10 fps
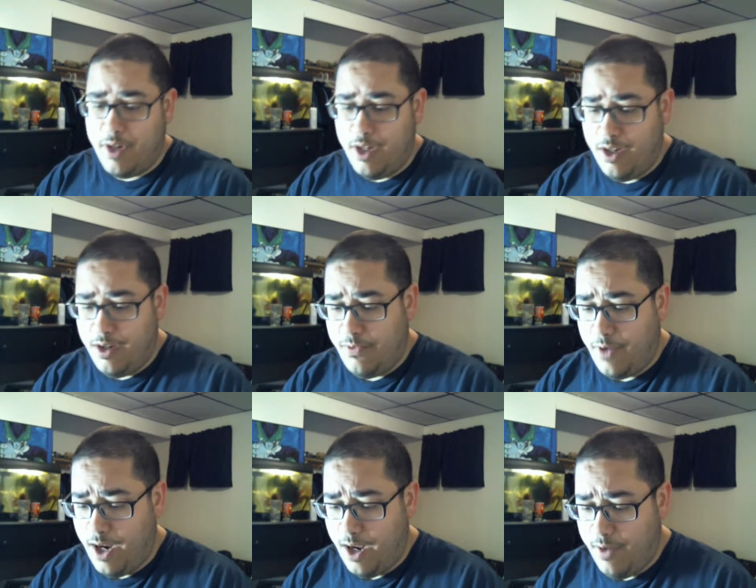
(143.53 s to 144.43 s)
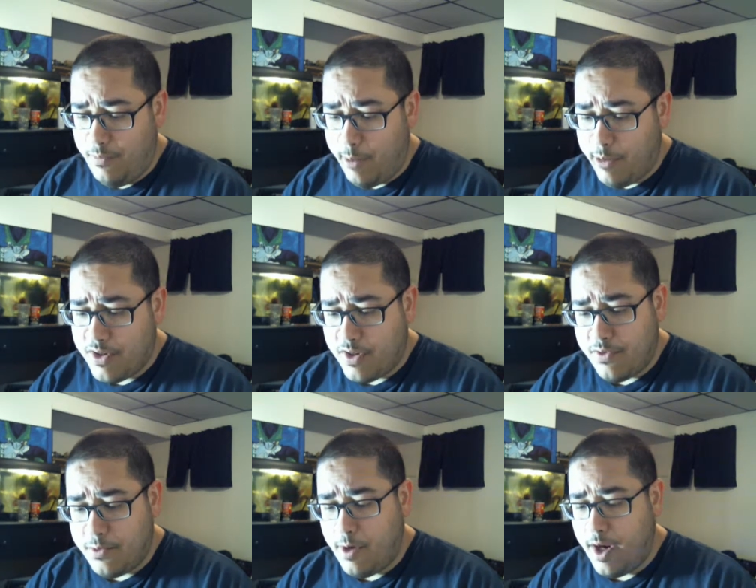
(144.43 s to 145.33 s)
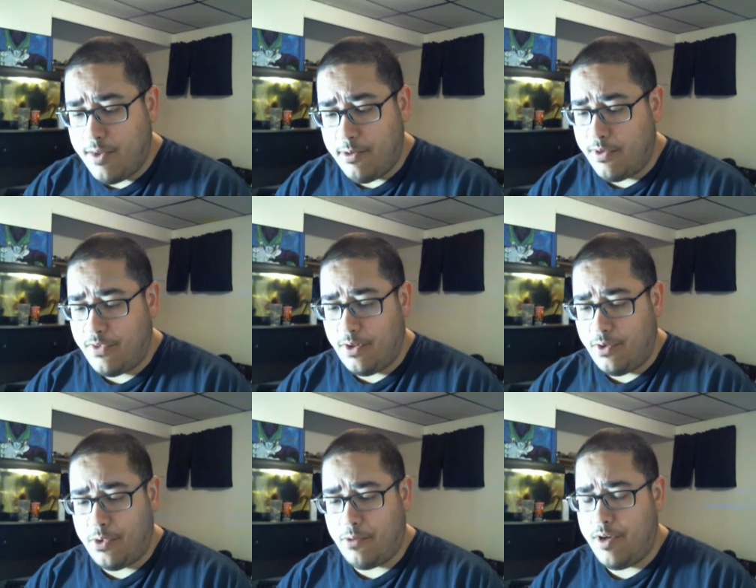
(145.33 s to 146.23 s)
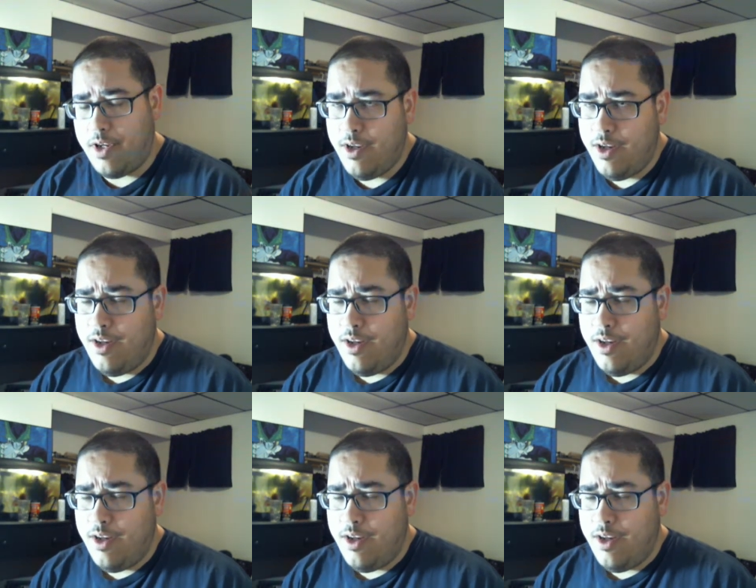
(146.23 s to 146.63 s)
Uh, if, I, if memory serves me right, they were Assault 3,